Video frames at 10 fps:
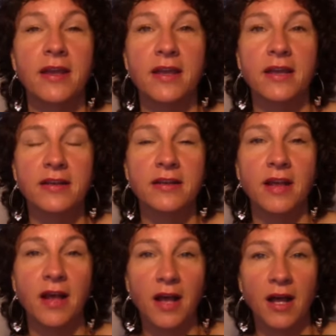in,
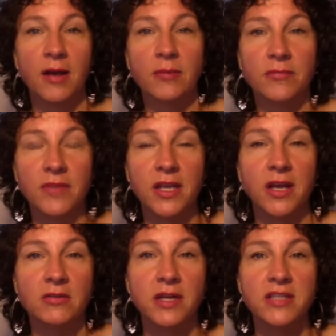
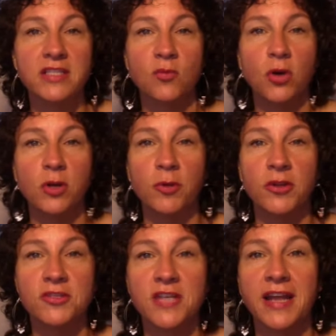it's in Warner
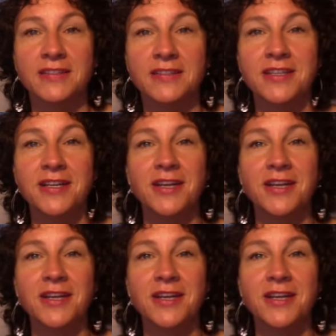Brothers' hands.